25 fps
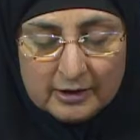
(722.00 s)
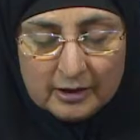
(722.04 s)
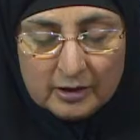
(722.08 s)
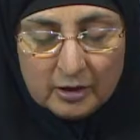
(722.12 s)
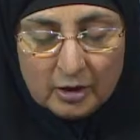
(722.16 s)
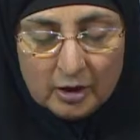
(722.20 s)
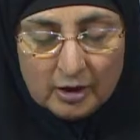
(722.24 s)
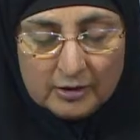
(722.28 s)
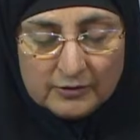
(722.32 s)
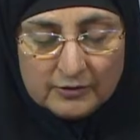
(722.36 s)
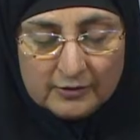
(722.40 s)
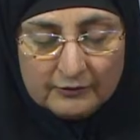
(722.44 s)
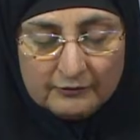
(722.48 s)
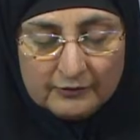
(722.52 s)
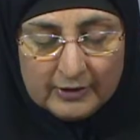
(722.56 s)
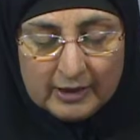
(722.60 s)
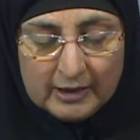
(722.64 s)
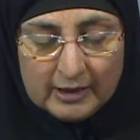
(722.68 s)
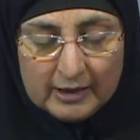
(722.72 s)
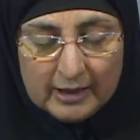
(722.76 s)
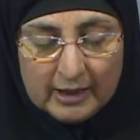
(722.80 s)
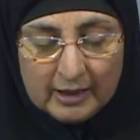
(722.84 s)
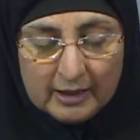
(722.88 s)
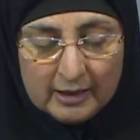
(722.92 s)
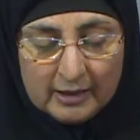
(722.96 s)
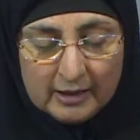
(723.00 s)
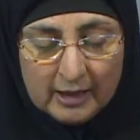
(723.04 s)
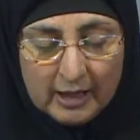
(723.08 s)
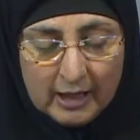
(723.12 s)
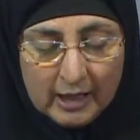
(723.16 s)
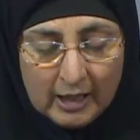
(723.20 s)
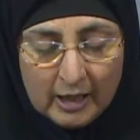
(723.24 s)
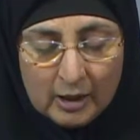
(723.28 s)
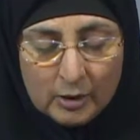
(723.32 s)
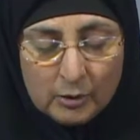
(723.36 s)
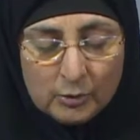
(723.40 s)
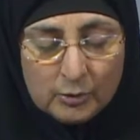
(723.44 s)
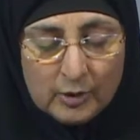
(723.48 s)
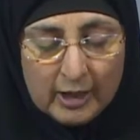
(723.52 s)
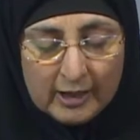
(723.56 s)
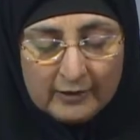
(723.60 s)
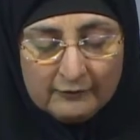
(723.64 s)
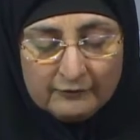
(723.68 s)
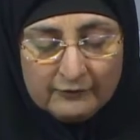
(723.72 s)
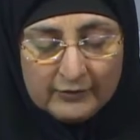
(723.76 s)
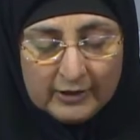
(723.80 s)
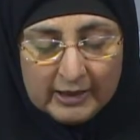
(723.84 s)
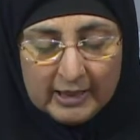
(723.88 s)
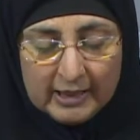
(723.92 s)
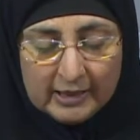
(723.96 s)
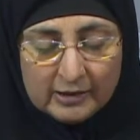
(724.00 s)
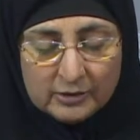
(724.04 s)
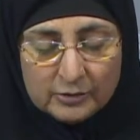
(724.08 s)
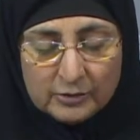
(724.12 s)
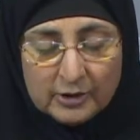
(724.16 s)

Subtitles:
the cause of Allah who are willing